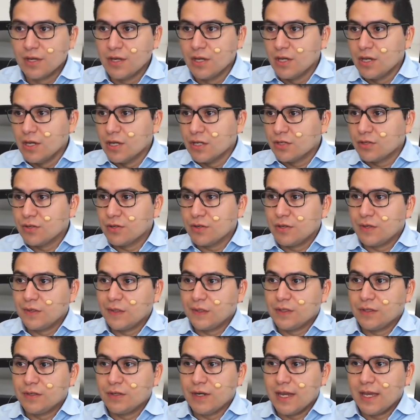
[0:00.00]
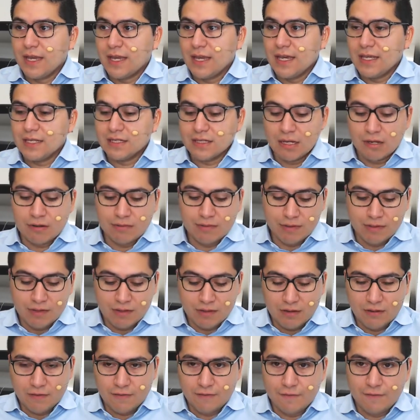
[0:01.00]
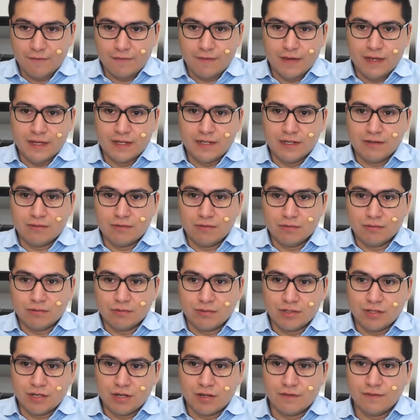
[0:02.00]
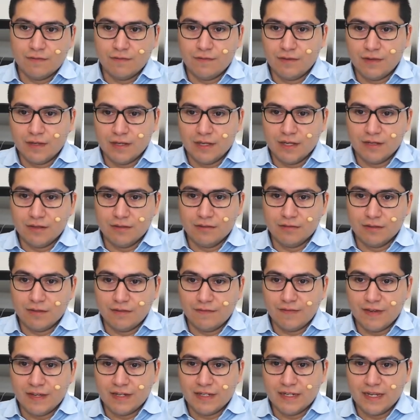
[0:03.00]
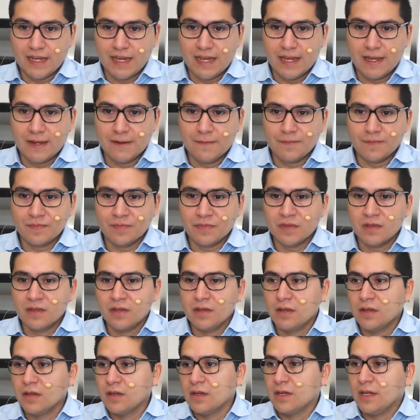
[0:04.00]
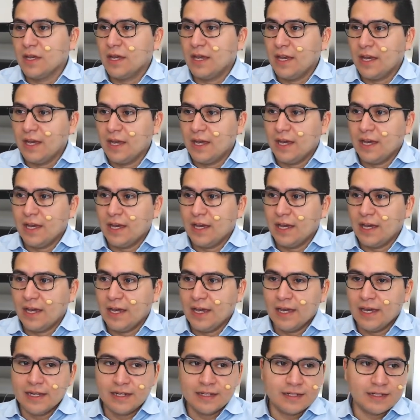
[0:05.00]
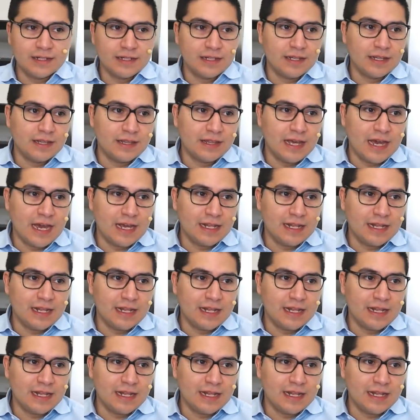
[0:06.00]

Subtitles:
Today is, however, the Federal Reserve or the Fed Day, and that